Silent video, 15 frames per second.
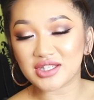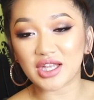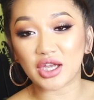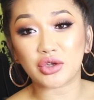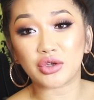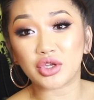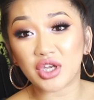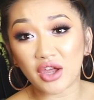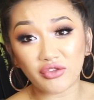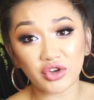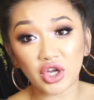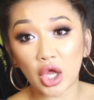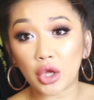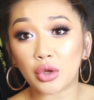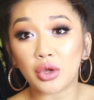So you never
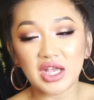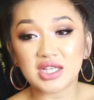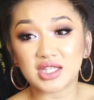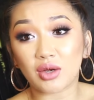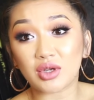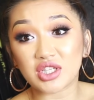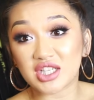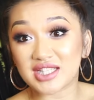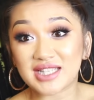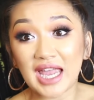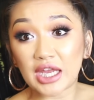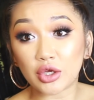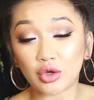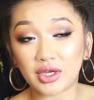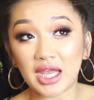know, someone can just
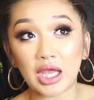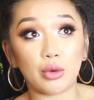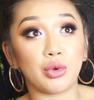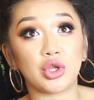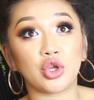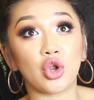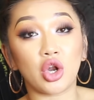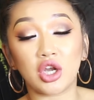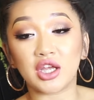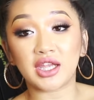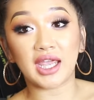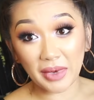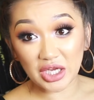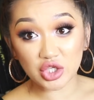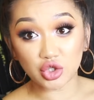take your kit when you're not
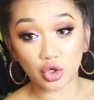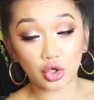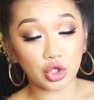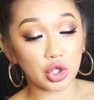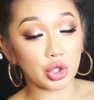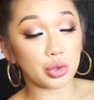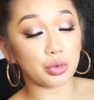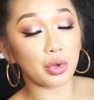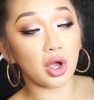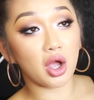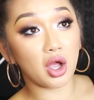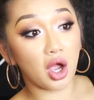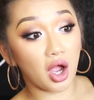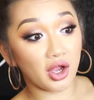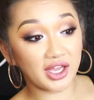looking. Make sure you
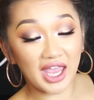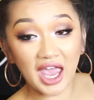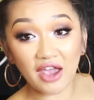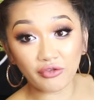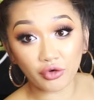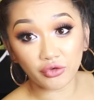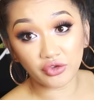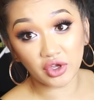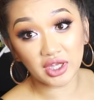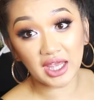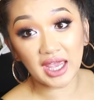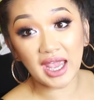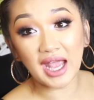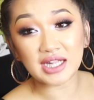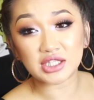are careful with your
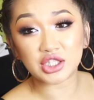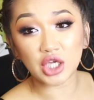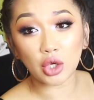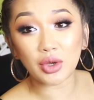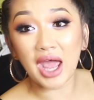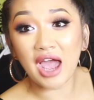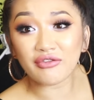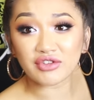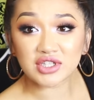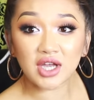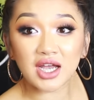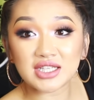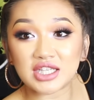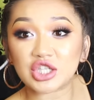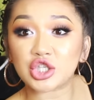kit and don't
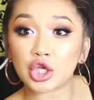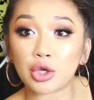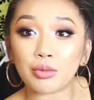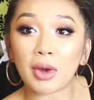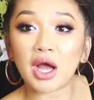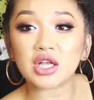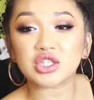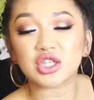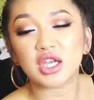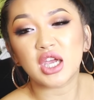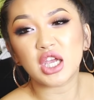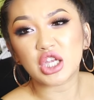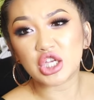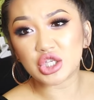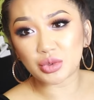advertise it too much.
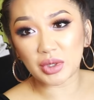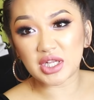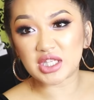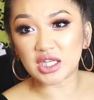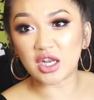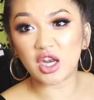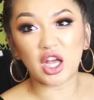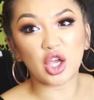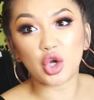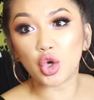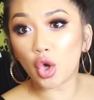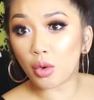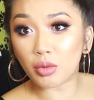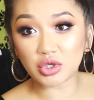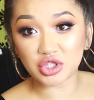You just want it to look like a
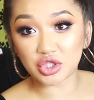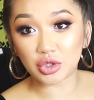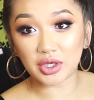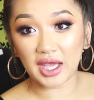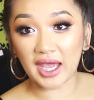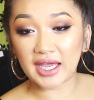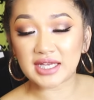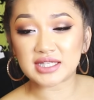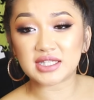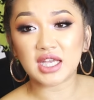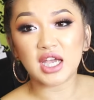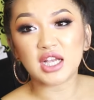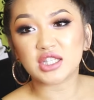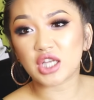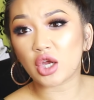normal suitcase.
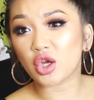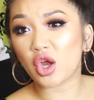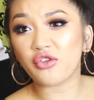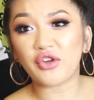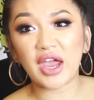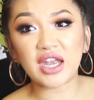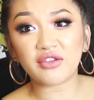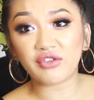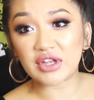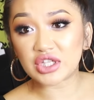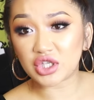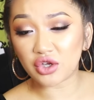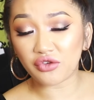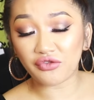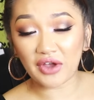Don't go for anything
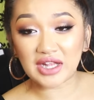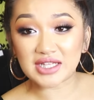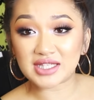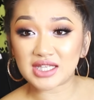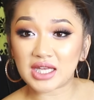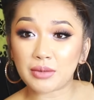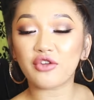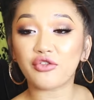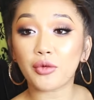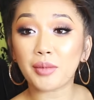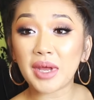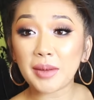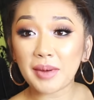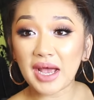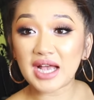too fancy. For
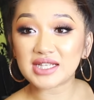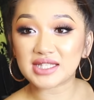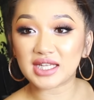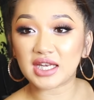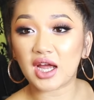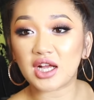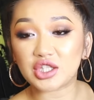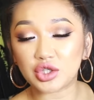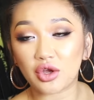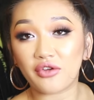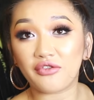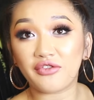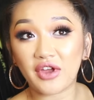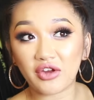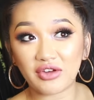me personally, I do a
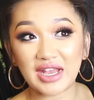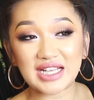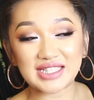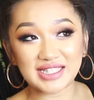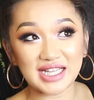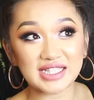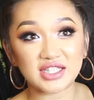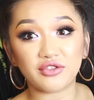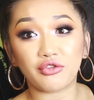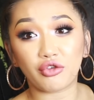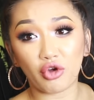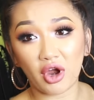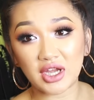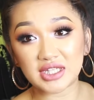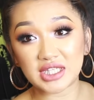very extensive
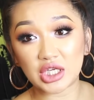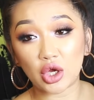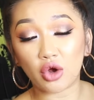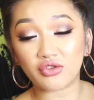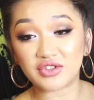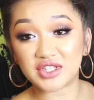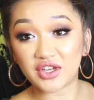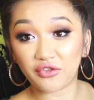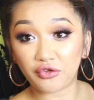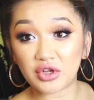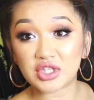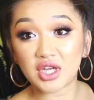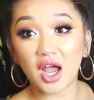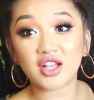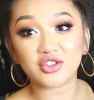variety of
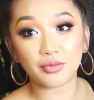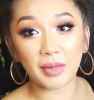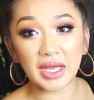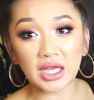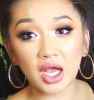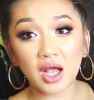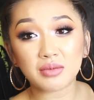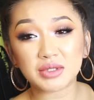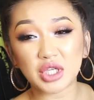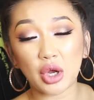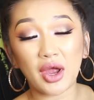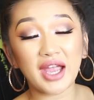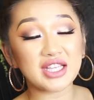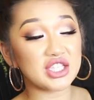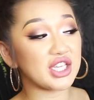different types of makeup, so
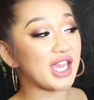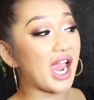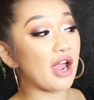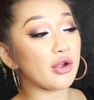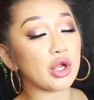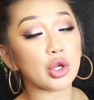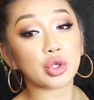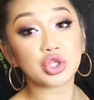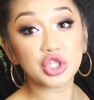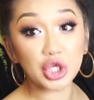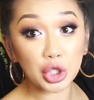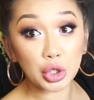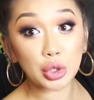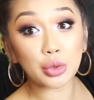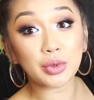I actually carry
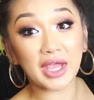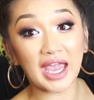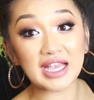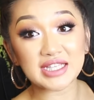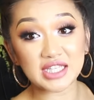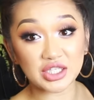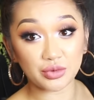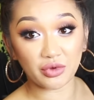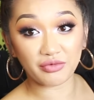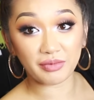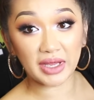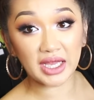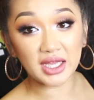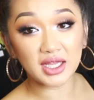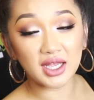two cases with
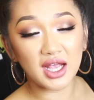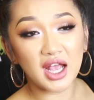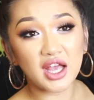me.